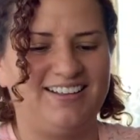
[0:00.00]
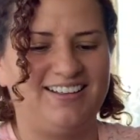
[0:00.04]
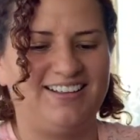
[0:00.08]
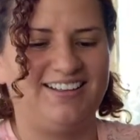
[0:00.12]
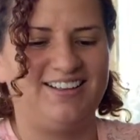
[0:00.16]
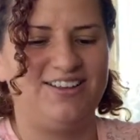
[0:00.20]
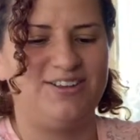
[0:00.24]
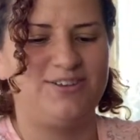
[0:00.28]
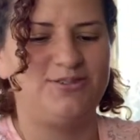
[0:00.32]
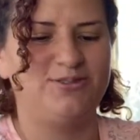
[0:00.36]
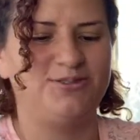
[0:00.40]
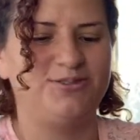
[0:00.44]

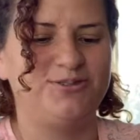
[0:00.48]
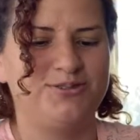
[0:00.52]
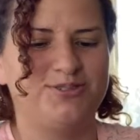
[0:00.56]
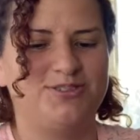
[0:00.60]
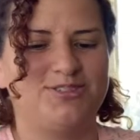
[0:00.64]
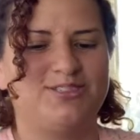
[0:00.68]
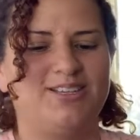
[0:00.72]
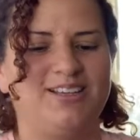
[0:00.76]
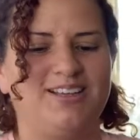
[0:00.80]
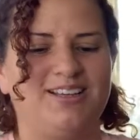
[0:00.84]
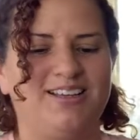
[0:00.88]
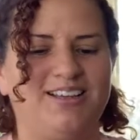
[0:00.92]

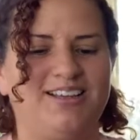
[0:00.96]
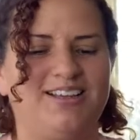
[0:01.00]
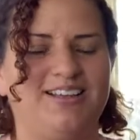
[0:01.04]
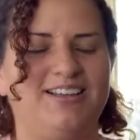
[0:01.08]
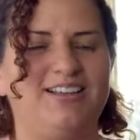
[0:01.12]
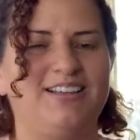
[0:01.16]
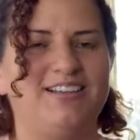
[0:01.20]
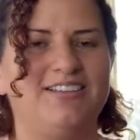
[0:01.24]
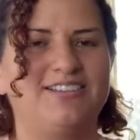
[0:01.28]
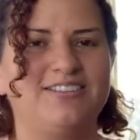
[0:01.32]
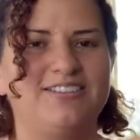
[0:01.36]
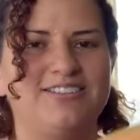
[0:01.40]
use
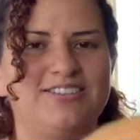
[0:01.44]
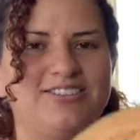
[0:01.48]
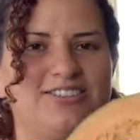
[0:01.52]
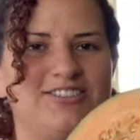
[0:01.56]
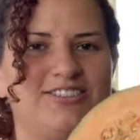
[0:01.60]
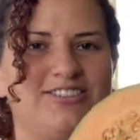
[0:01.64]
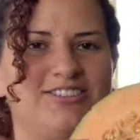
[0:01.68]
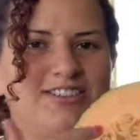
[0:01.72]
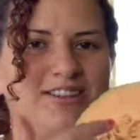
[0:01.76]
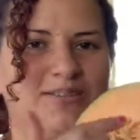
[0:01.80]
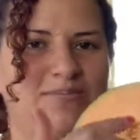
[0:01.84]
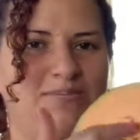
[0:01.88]

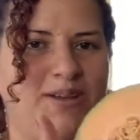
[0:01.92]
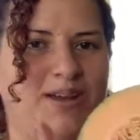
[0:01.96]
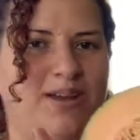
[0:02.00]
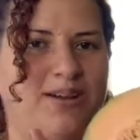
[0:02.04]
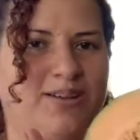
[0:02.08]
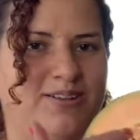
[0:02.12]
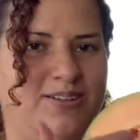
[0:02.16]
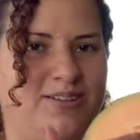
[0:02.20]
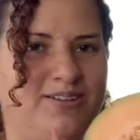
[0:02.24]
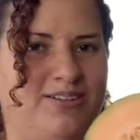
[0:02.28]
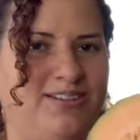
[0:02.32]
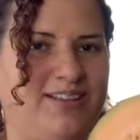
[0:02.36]
just the
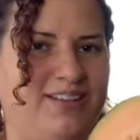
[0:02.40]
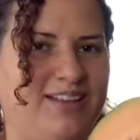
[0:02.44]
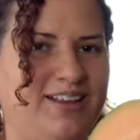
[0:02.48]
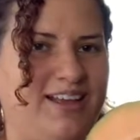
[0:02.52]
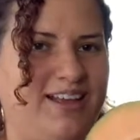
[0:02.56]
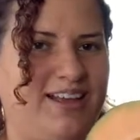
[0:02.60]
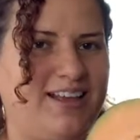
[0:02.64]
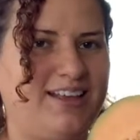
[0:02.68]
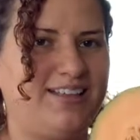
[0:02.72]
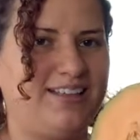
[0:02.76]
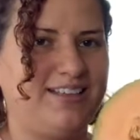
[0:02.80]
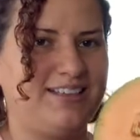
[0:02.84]
middle,
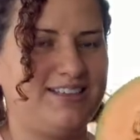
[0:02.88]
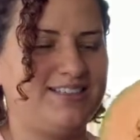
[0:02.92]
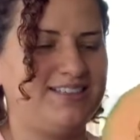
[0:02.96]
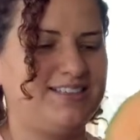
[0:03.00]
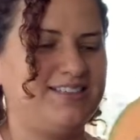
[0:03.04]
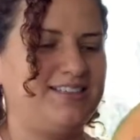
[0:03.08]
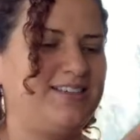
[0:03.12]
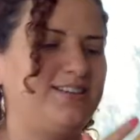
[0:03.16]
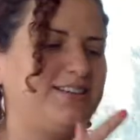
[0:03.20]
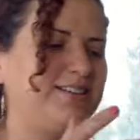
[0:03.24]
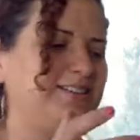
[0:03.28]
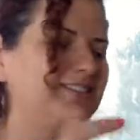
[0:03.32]
like the
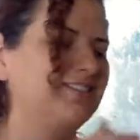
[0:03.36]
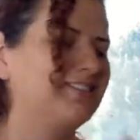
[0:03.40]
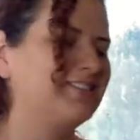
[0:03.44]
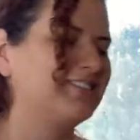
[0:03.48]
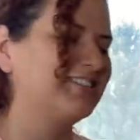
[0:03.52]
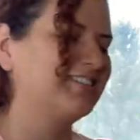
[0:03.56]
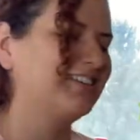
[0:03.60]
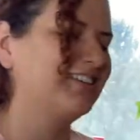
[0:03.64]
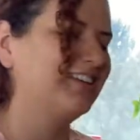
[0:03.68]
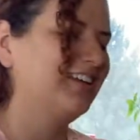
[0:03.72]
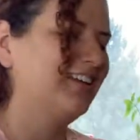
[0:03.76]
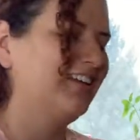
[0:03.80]
seeds.
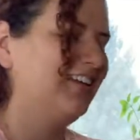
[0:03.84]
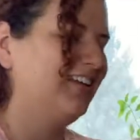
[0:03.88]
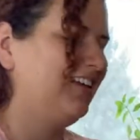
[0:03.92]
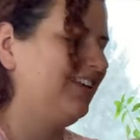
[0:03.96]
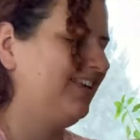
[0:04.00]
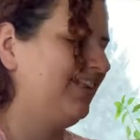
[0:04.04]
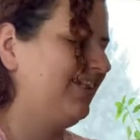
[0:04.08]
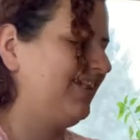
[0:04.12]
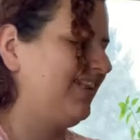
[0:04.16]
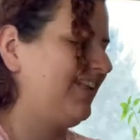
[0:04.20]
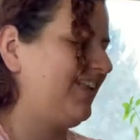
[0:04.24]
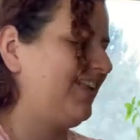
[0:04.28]

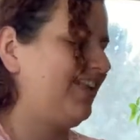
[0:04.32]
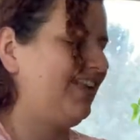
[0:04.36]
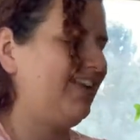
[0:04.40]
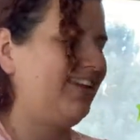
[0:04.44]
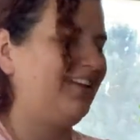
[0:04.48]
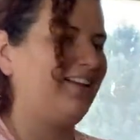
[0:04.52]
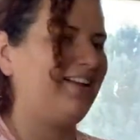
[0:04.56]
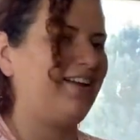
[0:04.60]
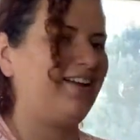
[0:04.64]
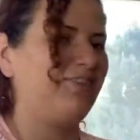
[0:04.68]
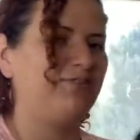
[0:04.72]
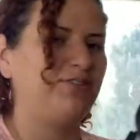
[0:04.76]

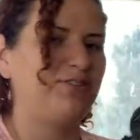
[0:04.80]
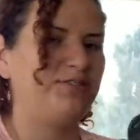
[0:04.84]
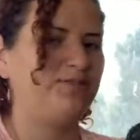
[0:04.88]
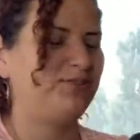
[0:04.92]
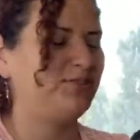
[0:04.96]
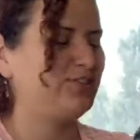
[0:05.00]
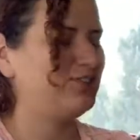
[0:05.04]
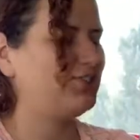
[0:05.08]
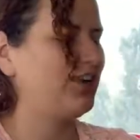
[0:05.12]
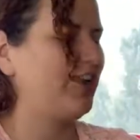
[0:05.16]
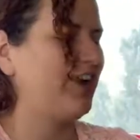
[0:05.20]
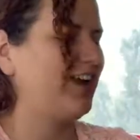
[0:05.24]
And I've never
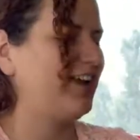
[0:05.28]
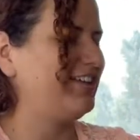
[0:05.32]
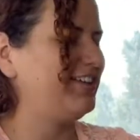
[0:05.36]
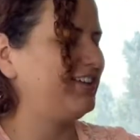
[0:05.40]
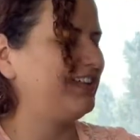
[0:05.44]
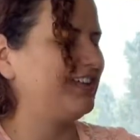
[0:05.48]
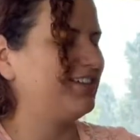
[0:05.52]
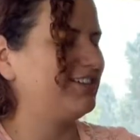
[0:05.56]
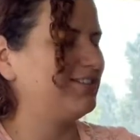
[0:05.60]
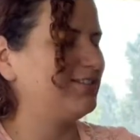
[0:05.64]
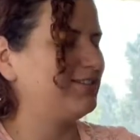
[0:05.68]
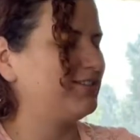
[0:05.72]
tried
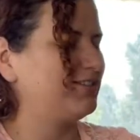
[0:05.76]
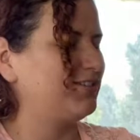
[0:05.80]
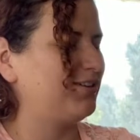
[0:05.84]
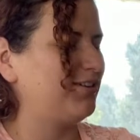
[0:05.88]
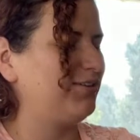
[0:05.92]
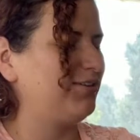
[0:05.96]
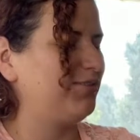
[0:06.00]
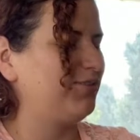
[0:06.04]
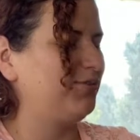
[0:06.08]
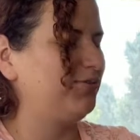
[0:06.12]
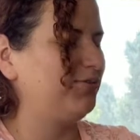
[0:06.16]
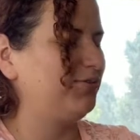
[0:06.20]
this, so
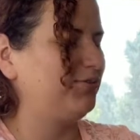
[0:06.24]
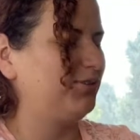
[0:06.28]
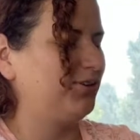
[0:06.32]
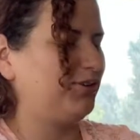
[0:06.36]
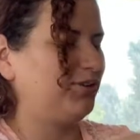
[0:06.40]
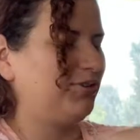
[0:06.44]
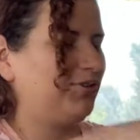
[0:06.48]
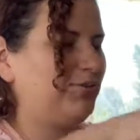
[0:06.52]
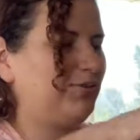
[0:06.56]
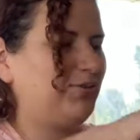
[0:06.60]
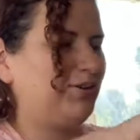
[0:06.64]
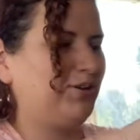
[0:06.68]
hopefully
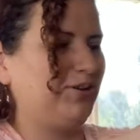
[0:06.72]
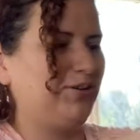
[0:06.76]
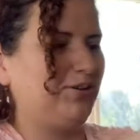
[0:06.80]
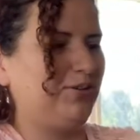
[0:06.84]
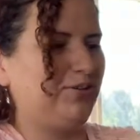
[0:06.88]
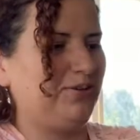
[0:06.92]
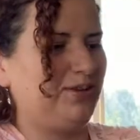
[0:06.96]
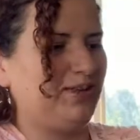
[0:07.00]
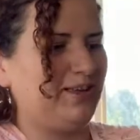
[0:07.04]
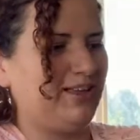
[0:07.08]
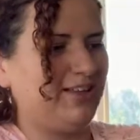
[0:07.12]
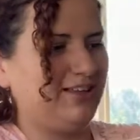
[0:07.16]
it'll work
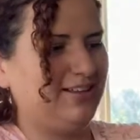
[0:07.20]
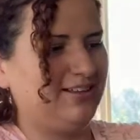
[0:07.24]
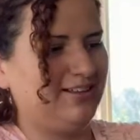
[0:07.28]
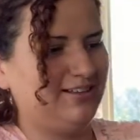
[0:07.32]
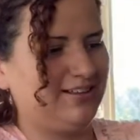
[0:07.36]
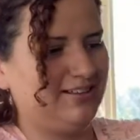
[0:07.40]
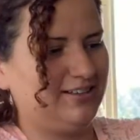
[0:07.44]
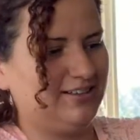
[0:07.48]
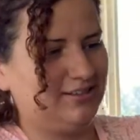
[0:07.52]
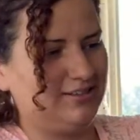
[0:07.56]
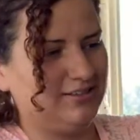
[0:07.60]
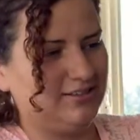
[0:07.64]
okay.
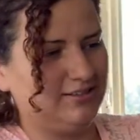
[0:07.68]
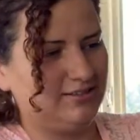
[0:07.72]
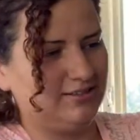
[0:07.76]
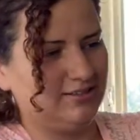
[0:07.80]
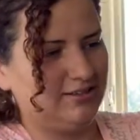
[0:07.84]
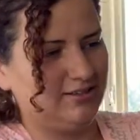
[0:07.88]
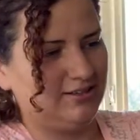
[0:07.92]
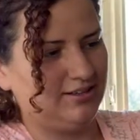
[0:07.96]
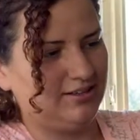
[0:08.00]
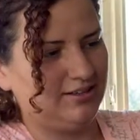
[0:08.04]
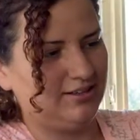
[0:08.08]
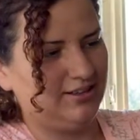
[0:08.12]

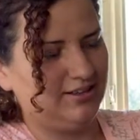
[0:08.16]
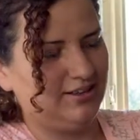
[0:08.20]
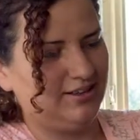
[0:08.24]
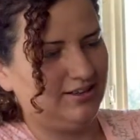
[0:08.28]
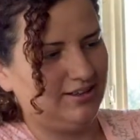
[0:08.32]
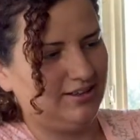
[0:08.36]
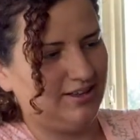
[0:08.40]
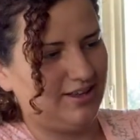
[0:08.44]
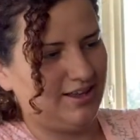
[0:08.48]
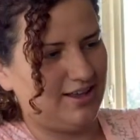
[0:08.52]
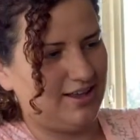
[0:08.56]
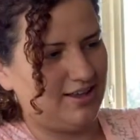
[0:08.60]

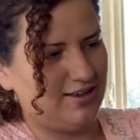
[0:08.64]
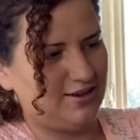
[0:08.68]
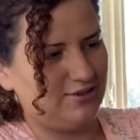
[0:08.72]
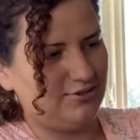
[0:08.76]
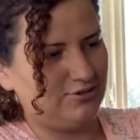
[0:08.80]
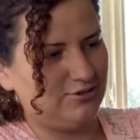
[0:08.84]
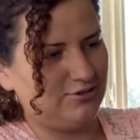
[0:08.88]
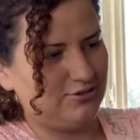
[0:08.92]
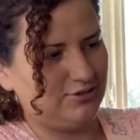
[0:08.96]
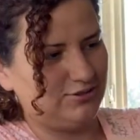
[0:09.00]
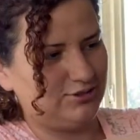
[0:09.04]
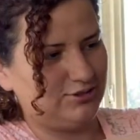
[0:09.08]
And
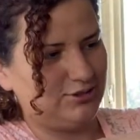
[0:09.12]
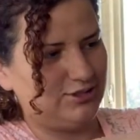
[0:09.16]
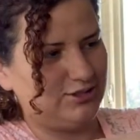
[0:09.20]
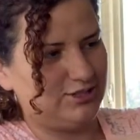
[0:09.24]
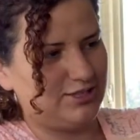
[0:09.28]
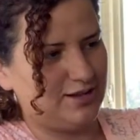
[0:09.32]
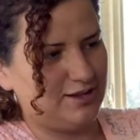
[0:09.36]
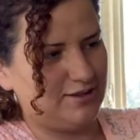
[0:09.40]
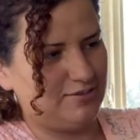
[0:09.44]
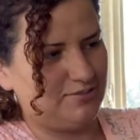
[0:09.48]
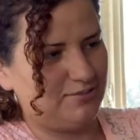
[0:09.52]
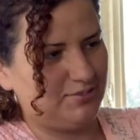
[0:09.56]
you just
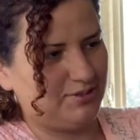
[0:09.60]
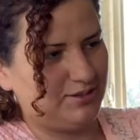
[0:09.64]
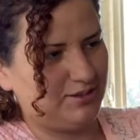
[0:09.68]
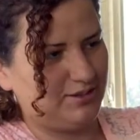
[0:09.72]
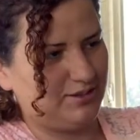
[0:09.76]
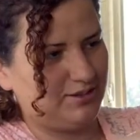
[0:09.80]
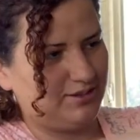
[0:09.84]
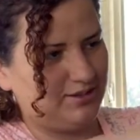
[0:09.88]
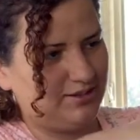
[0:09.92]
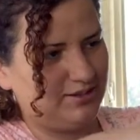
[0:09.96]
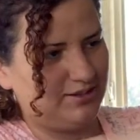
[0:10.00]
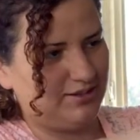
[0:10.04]
dump
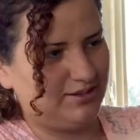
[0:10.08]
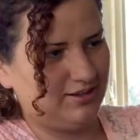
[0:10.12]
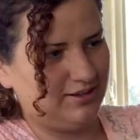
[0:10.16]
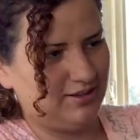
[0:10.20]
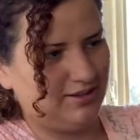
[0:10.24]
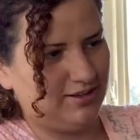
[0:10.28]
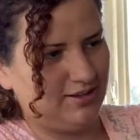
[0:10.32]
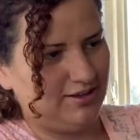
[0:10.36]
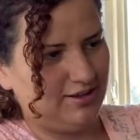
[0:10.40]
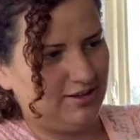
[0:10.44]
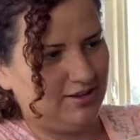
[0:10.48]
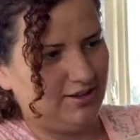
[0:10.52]

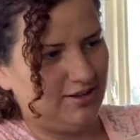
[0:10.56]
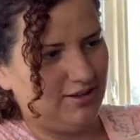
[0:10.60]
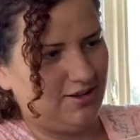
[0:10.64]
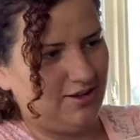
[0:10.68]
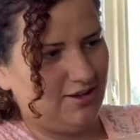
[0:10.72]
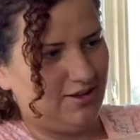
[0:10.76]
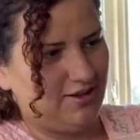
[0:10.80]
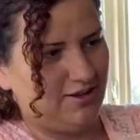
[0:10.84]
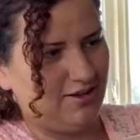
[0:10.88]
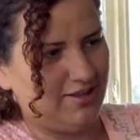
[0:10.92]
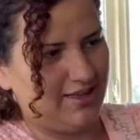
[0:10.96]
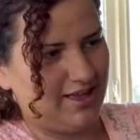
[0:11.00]

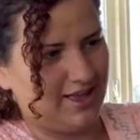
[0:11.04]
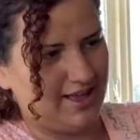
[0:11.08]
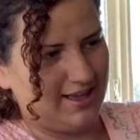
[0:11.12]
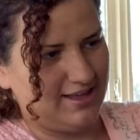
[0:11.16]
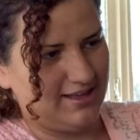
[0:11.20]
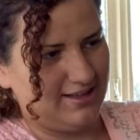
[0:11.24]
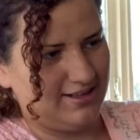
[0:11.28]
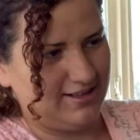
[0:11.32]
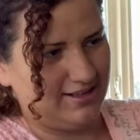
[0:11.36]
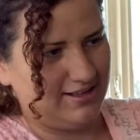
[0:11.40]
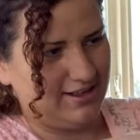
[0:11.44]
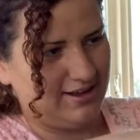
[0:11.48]
all that
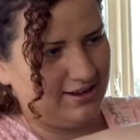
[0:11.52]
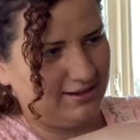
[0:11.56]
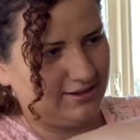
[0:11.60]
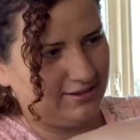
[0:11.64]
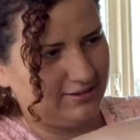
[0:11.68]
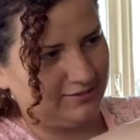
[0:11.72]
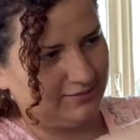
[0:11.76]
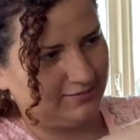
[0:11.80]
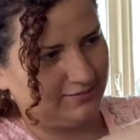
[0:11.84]
in there.